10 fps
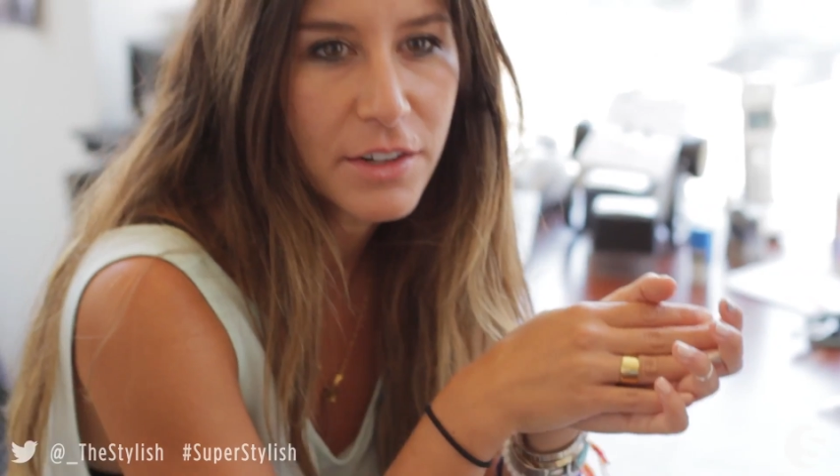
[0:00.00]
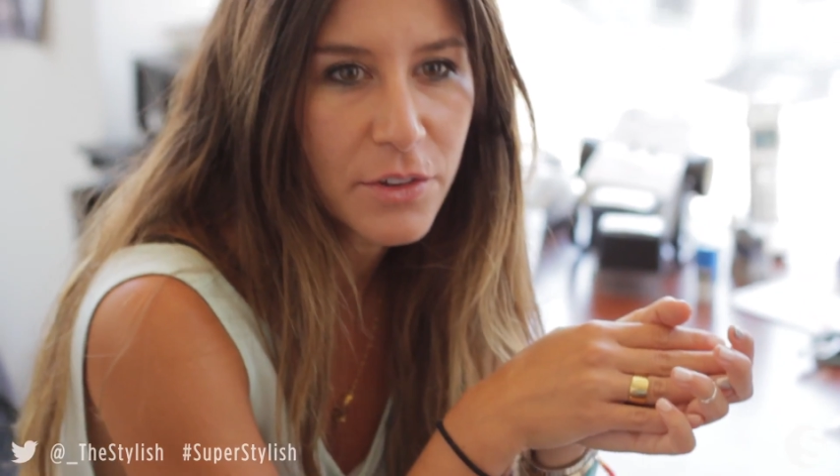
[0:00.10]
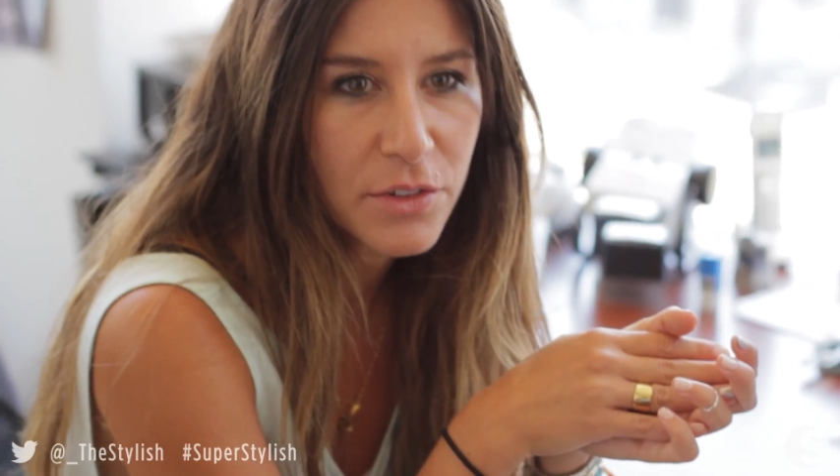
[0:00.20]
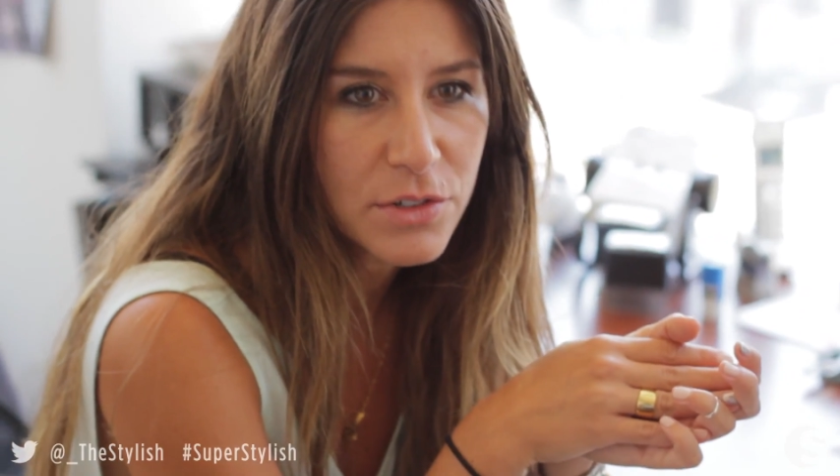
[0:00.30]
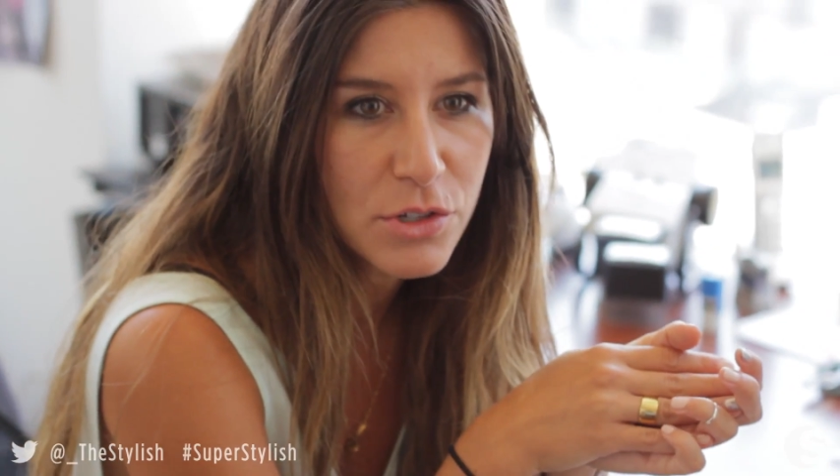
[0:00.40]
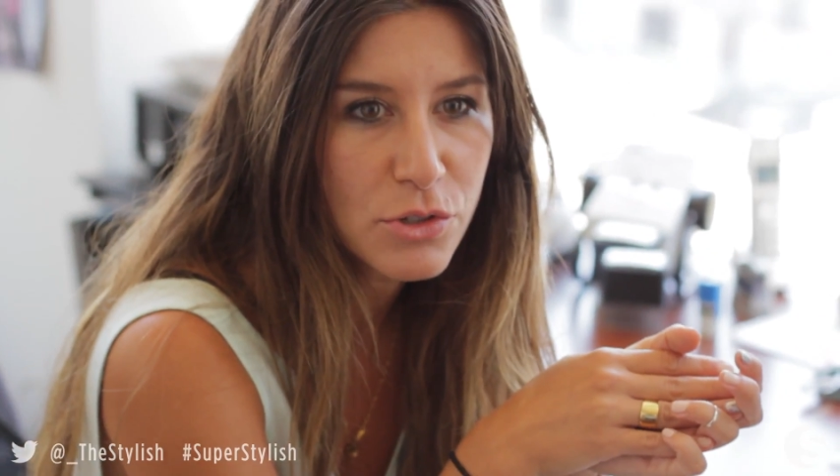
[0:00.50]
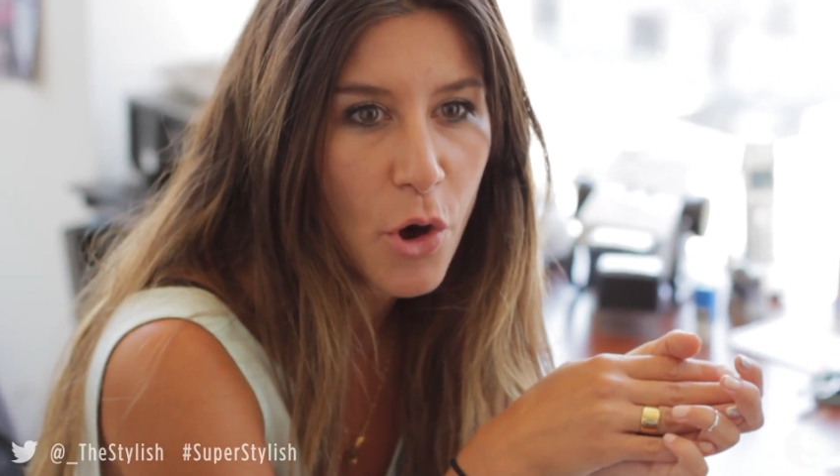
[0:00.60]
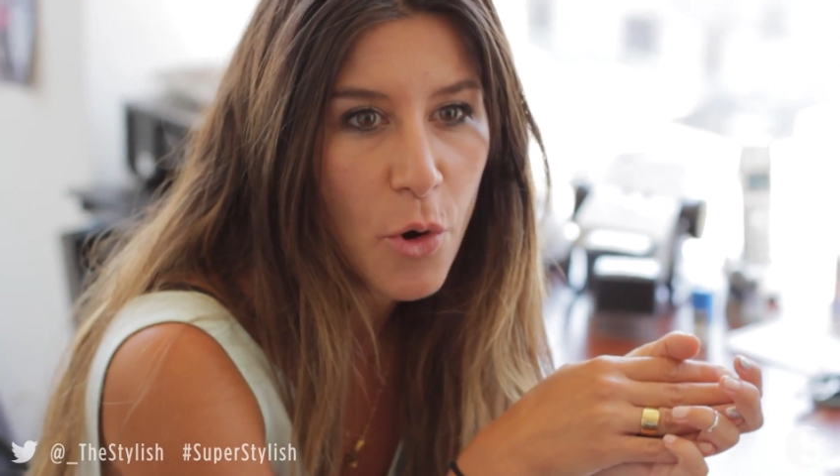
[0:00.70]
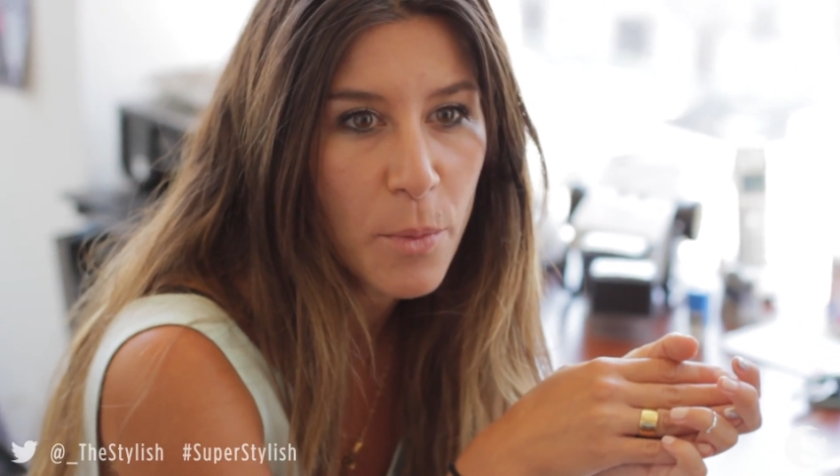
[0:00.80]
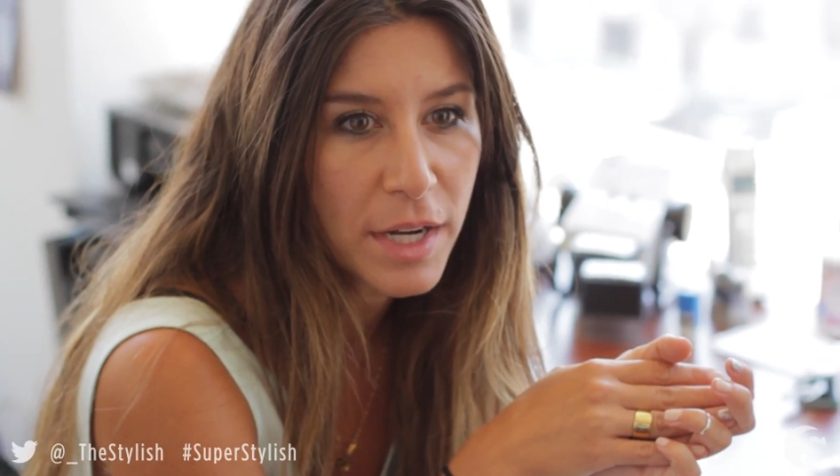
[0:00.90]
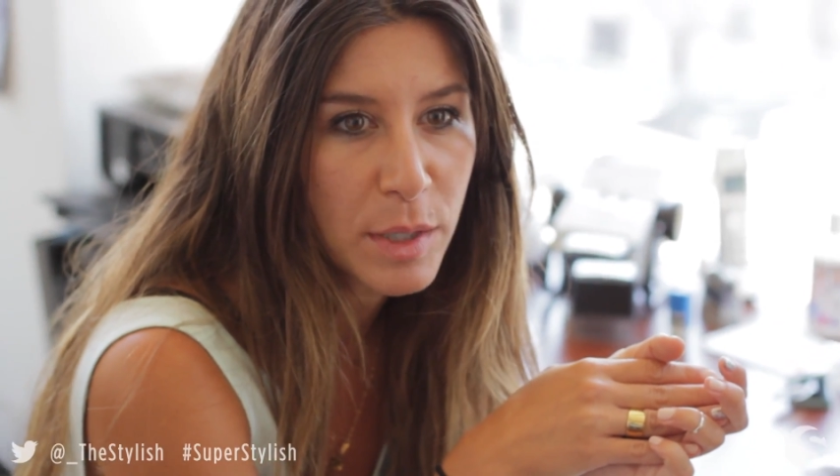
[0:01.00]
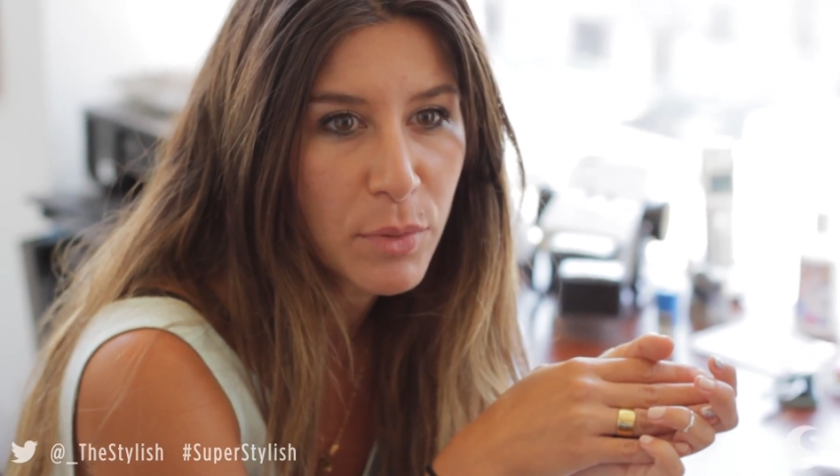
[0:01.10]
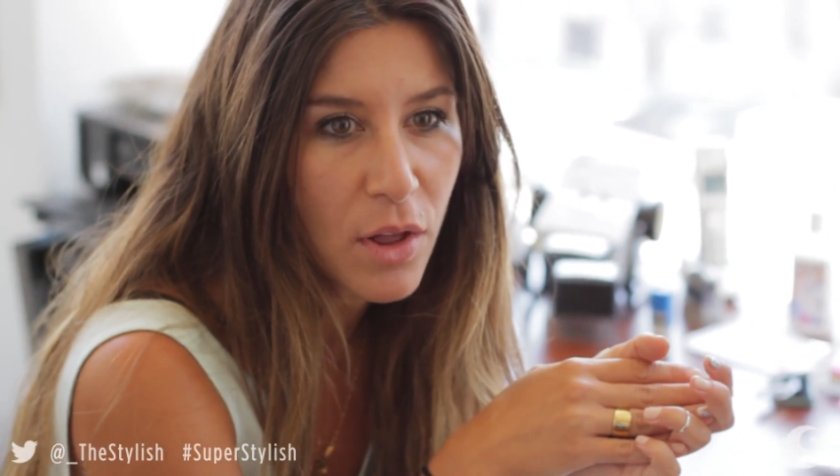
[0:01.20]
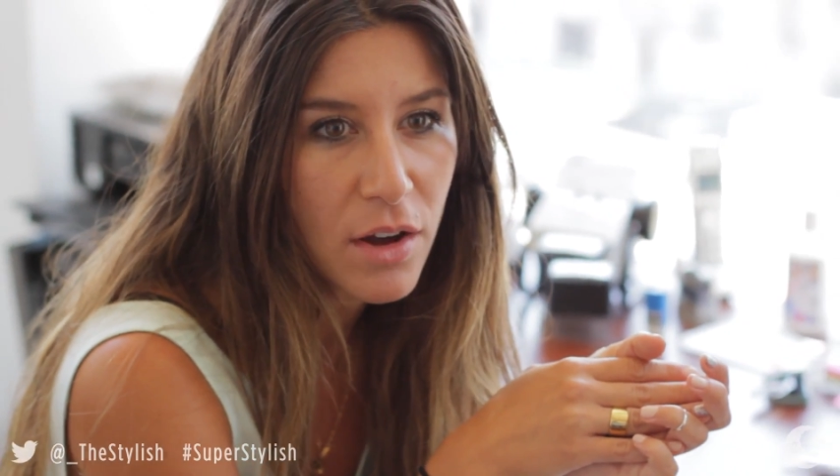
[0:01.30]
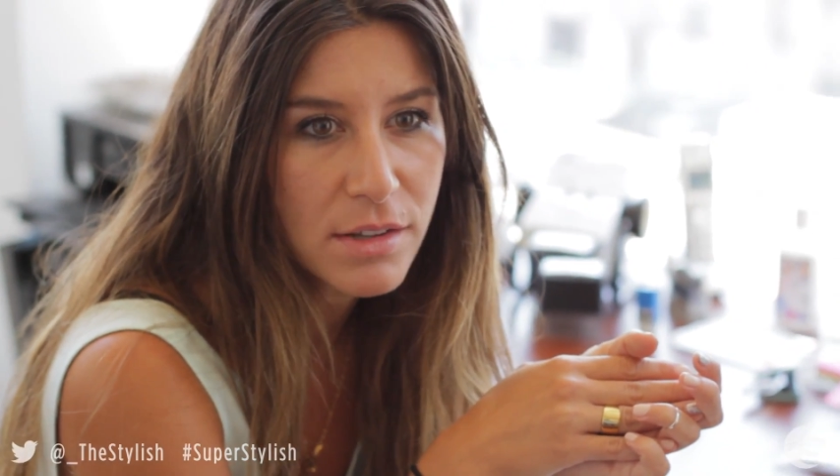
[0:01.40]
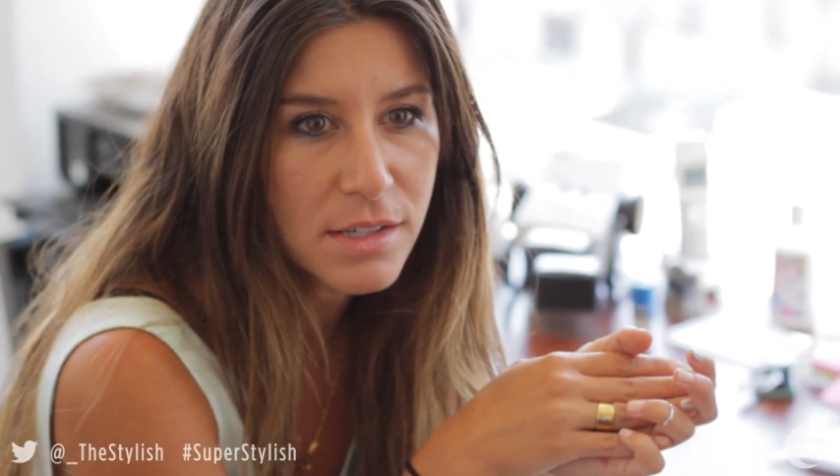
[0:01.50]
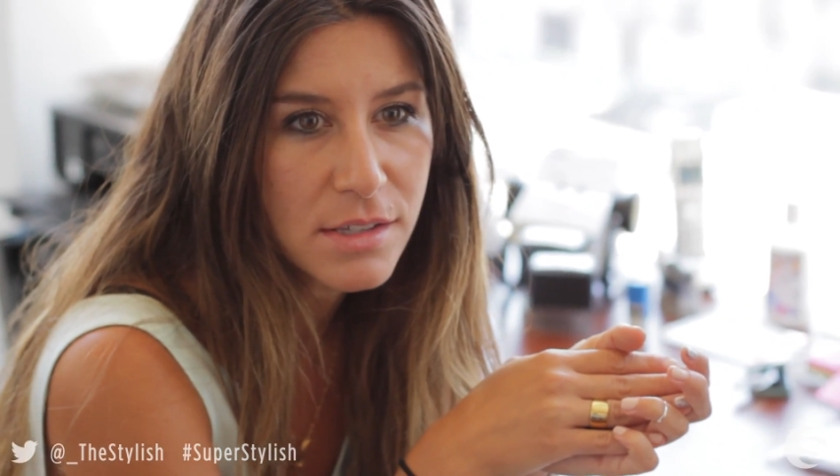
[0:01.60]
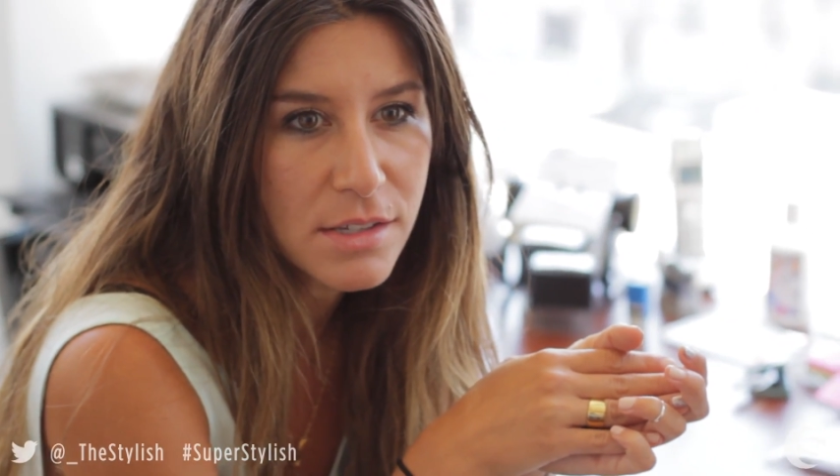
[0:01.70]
you know, there's so many blogs and